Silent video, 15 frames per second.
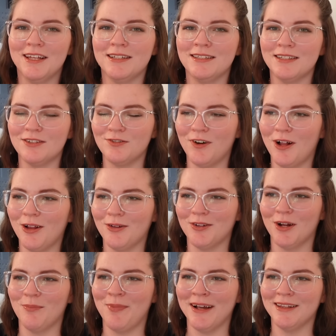this is followed
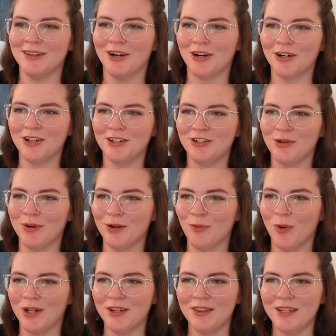up by Lark doing
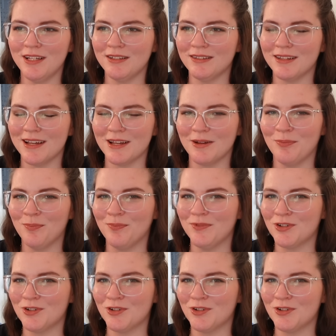one of these, like,